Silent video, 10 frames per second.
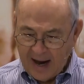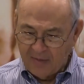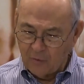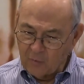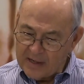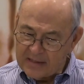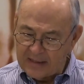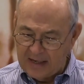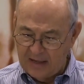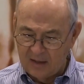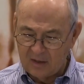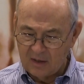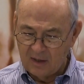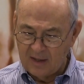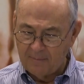And the reason is
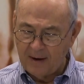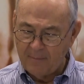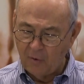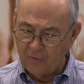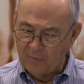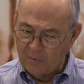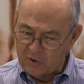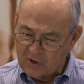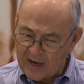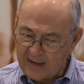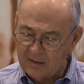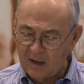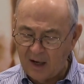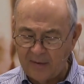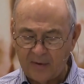that by both the Mosaic
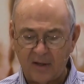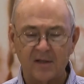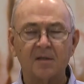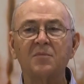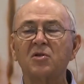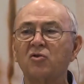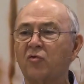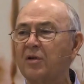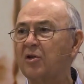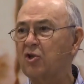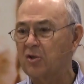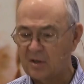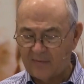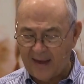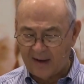law and the customs and
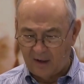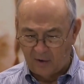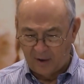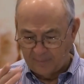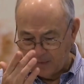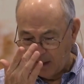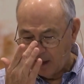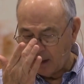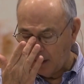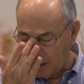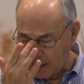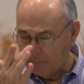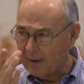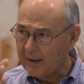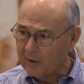traditions of that era, a
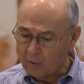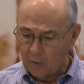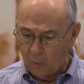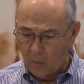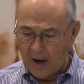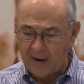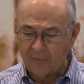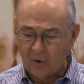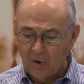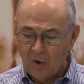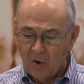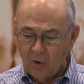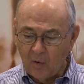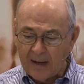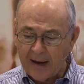concubine or a wife
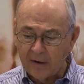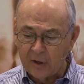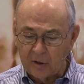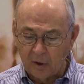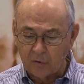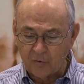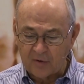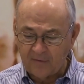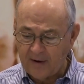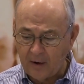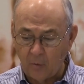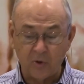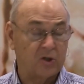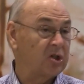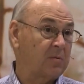who had an adulterous affair
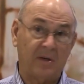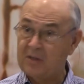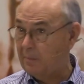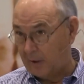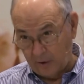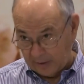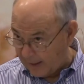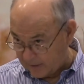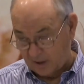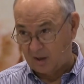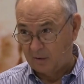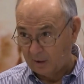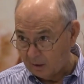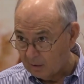was just to be summarily executed.